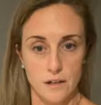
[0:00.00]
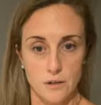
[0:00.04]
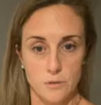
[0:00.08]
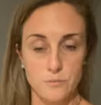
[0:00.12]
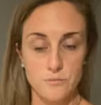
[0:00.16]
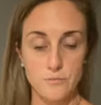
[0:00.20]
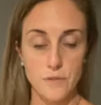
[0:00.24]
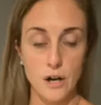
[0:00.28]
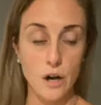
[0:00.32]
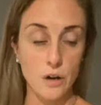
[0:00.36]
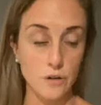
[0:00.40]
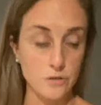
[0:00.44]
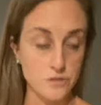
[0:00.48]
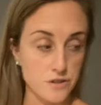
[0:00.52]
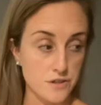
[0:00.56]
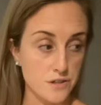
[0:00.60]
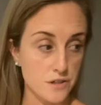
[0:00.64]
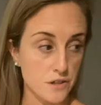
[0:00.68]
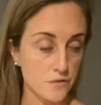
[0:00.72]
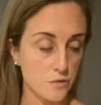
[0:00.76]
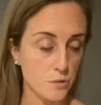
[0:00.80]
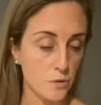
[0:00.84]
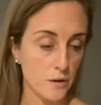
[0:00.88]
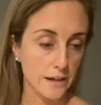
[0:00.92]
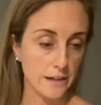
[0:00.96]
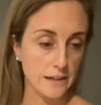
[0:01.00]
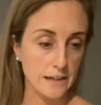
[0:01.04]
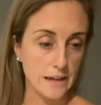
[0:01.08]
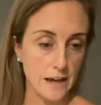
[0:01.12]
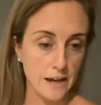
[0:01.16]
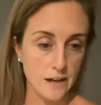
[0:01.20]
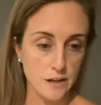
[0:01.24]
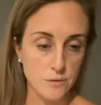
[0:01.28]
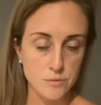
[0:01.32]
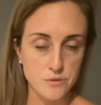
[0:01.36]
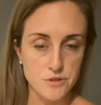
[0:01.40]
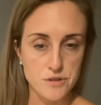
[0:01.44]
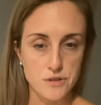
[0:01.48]
hold yourself quite
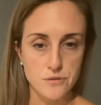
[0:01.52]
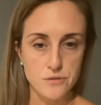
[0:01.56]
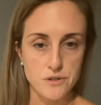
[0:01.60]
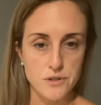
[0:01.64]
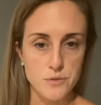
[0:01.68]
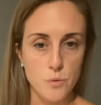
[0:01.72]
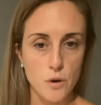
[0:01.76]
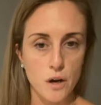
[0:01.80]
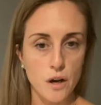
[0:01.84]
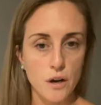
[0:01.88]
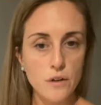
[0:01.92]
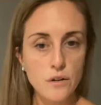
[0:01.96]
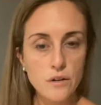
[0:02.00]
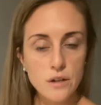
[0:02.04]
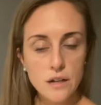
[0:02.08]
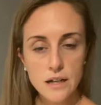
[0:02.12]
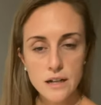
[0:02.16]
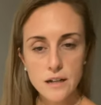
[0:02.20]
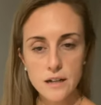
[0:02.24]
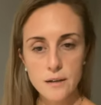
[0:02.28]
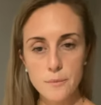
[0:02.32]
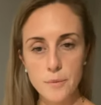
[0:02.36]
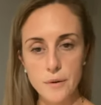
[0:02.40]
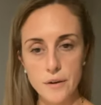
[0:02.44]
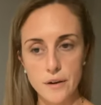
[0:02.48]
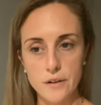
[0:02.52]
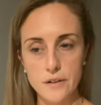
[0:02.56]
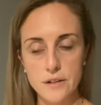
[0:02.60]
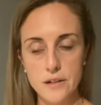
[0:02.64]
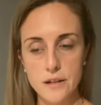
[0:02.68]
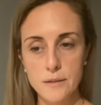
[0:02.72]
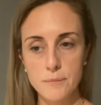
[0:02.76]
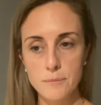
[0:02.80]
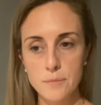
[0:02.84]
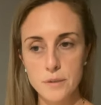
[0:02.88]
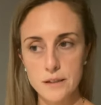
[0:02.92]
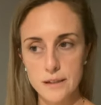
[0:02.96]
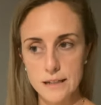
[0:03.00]
accountable to as well. But
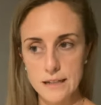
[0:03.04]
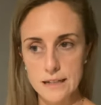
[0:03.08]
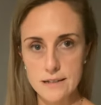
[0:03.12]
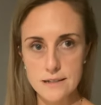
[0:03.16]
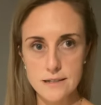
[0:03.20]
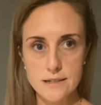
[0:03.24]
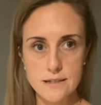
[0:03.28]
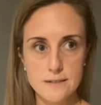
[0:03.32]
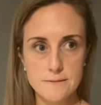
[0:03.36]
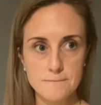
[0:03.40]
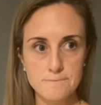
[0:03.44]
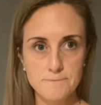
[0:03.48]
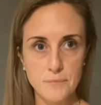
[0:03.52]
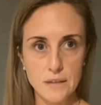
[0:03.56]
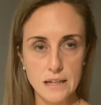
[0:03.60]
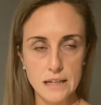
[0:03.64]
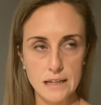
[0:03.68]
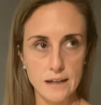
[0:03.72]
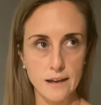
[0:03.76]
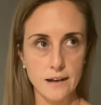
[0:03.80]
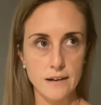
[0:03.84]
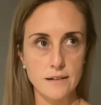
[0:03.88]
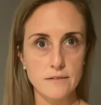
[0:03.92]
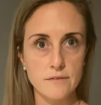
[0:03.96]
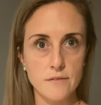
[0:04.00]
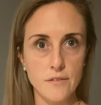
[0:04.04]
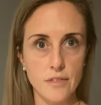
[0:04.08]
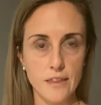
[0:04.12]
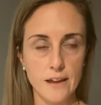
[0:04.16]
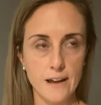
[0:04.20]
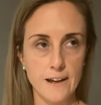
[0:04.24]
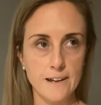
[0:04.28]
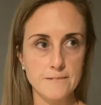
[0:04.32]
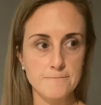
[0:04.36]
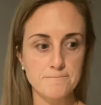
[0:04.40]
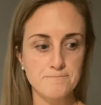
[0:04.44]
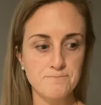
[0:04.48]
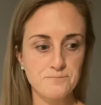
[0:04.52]
please get
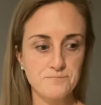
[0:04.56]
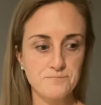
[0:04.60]
that